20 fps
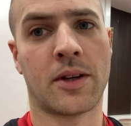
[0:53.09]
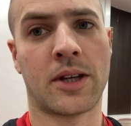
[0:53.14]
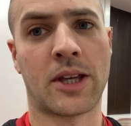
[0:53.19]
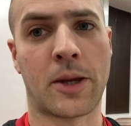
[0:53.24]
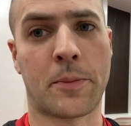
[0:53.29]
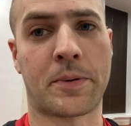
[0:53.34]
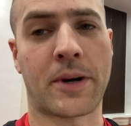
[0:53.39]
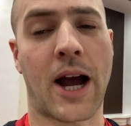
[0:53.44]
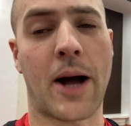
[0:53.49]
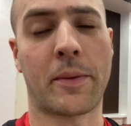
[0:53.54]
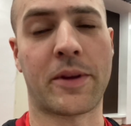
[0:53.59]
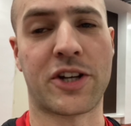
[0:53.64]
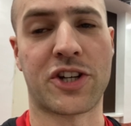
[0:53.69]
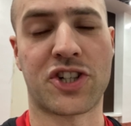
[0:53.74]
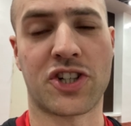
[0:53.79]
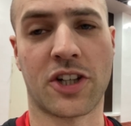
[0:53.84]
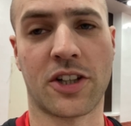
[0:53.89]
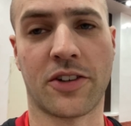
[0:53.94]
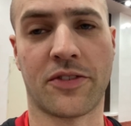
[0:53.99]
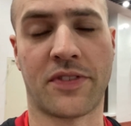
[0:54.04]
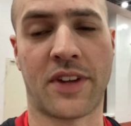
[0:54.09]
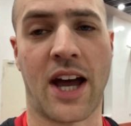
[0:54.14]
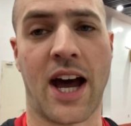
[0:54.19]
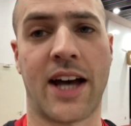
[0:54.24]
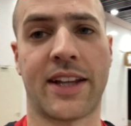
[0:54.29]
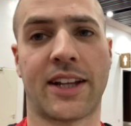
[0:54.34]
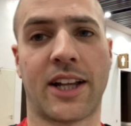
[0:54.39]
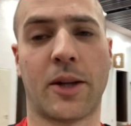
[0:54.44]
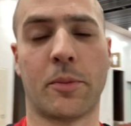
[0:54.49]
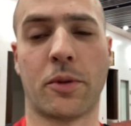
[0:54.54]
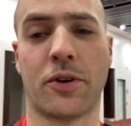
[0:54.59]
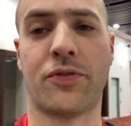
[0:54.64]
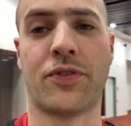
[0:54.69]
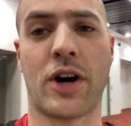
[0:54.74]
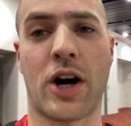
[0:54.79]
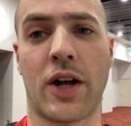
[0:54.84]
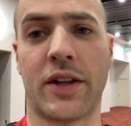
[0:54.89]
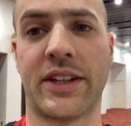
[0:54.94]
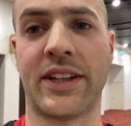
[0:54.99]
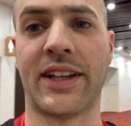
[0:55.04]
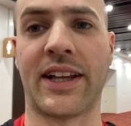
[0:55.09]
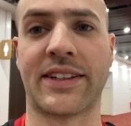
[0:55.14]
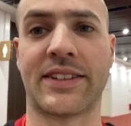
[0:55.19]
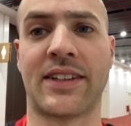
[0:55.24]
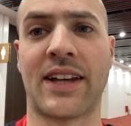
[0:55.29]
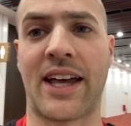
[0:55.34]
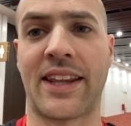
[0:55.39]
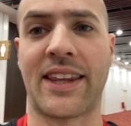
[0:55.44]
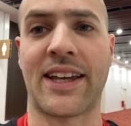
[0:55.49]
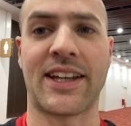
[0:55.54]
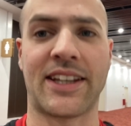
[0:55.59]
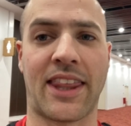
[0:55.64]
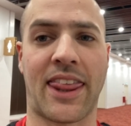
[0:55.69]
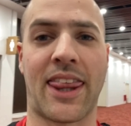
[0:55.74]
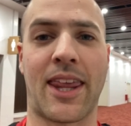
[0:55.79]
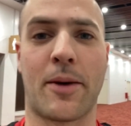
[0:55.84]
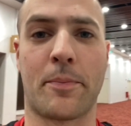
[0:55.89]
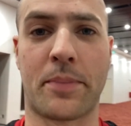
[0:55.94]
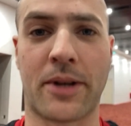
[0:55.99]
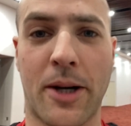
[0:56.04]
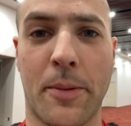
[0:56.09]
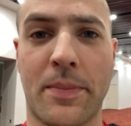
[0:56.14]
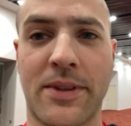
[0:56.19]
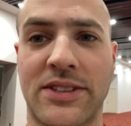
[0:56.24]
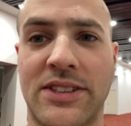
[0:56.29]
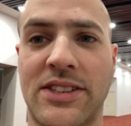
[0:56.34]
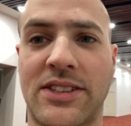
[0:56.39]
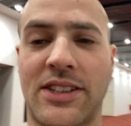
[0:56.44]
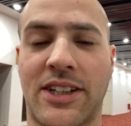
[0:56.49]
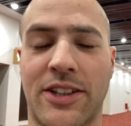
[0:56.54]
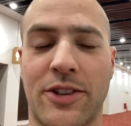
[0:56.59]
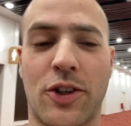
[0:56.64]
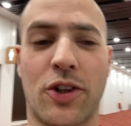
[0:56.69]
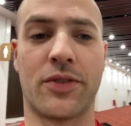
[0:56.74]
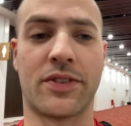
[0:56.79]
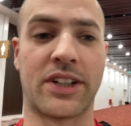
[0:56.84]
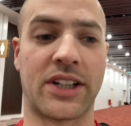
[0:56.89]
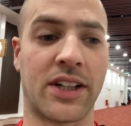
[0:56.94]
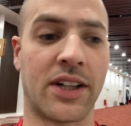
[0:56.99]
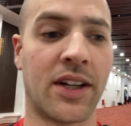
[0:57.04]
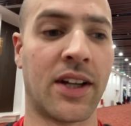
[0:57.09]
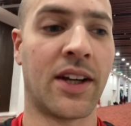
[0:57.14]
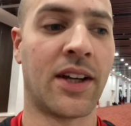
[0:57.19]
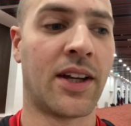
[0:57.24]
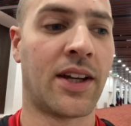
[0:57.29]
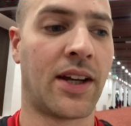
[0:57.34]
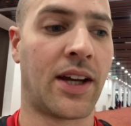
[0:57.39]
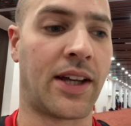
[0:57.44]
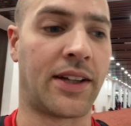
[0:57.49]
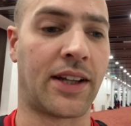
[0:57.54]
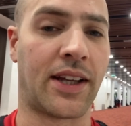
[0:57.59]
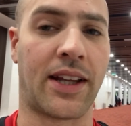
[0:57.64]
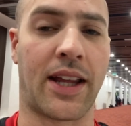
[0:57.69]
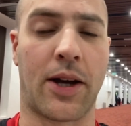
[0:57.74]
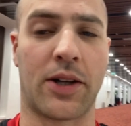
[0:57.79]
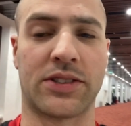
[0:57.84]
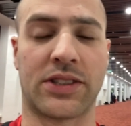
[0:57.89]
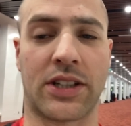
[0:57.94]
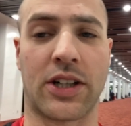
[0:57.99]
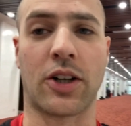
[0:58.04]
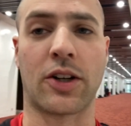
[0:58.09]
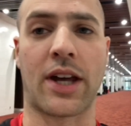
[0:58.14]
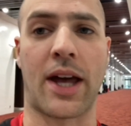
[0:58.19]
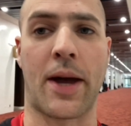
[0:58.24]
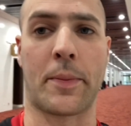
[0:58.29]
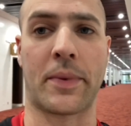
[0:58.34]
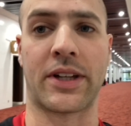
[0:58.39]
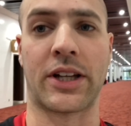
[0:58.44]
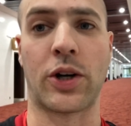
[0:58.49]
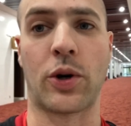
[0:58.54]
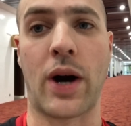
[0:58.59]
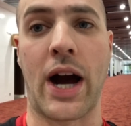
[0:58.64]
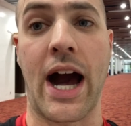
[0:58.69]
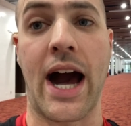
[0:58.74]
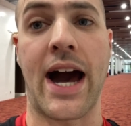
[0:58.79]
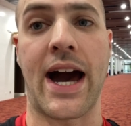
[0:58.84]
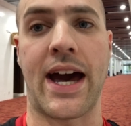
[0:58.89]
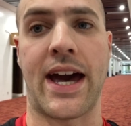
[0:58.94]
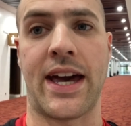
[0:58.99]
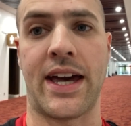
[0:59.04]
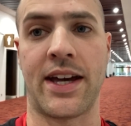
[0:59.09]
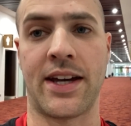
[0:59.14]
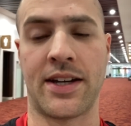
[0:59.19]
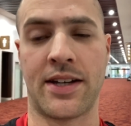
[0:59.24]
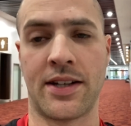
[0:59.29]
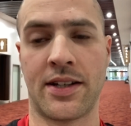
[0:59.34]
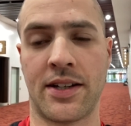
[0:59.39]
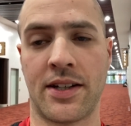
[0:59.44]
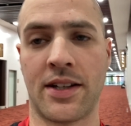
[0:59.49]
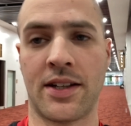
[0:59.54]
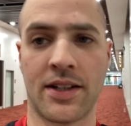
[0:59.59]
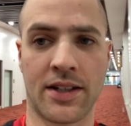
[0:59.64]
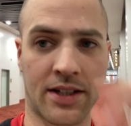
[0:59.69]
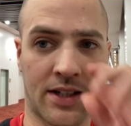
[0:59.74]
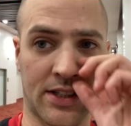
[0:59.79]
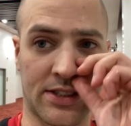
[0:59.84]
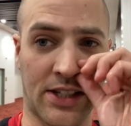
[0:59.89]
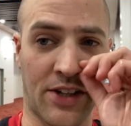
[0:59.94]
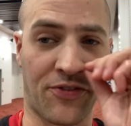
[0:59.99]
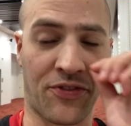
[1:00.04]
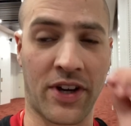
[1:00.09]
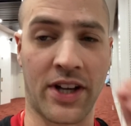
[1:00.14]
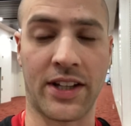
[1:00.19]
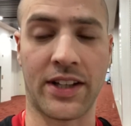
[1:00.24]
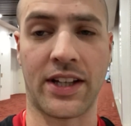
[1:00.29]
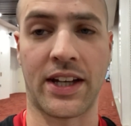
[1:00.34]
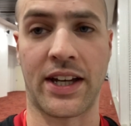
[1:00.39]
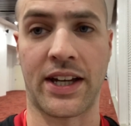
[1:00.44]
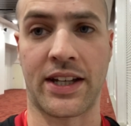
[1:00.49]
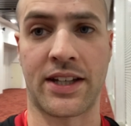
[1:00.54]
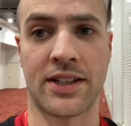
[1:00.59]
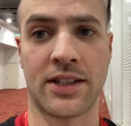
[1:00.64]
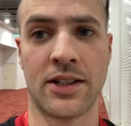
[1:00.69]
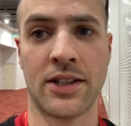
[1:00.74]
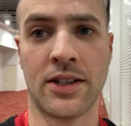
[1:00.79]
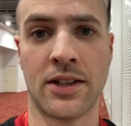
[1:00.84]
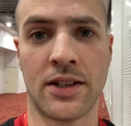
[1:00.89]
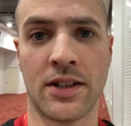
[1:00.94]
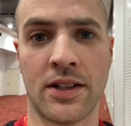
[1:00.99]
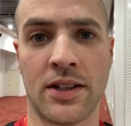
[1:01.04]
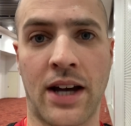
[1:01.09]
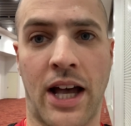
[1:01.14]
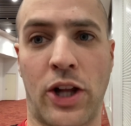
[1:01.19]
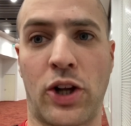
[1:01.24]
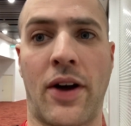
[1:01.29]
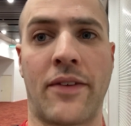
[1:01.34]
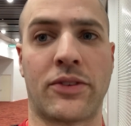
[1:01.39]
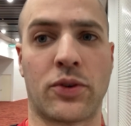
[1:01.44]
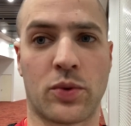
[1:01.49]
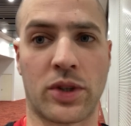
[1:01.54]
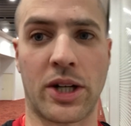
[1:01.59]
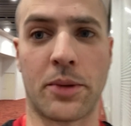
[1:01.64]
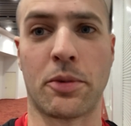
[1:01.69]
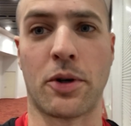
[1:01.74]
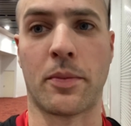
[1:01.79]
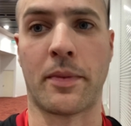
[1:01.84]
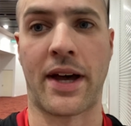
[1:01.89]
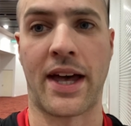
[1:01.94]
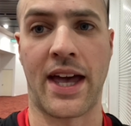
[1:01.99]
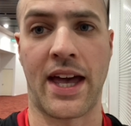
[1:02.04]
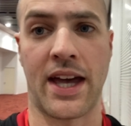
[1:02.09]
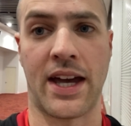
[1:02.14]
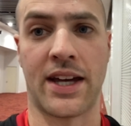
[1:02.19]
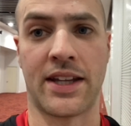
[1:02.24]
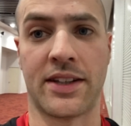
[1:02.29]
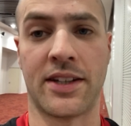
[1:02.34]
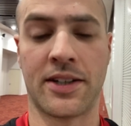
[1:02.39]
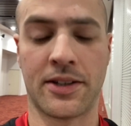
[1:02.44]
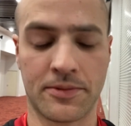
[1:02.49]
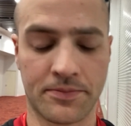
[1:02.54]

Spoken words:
He probably should have not elbow fouled. I think he did it on purpose to start over. And then I was like, okay, I'm gonna go high. Cause I felt like I don't have to worry about my hand.